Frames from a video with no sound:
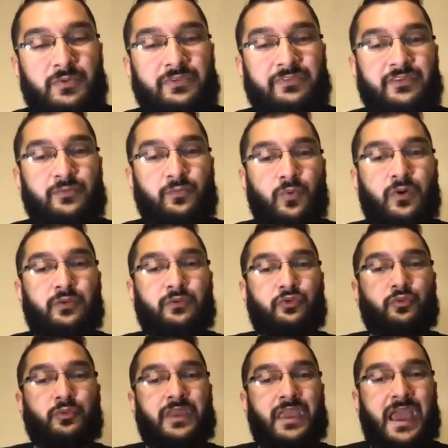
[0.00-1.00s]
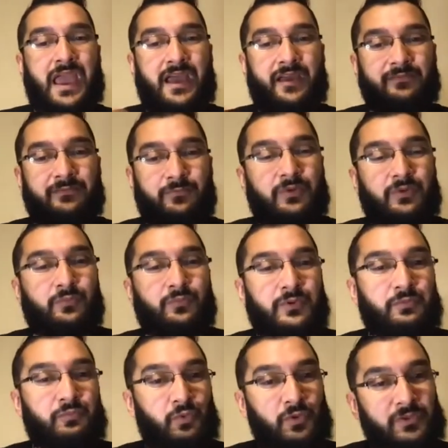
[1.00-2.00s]
see what do we have, what we
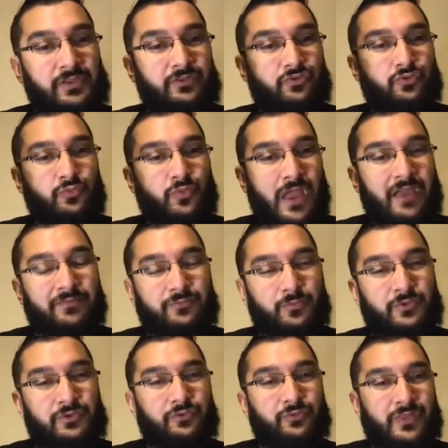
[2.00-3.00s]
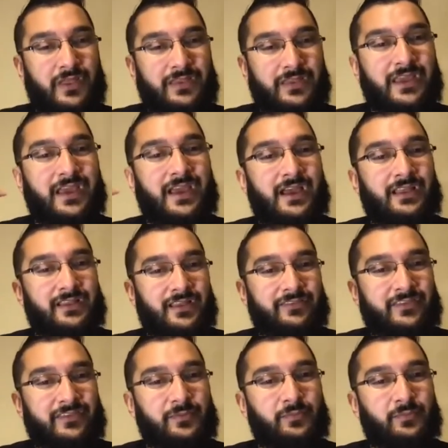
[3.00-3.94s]
really do after we do that Al-Haseeb.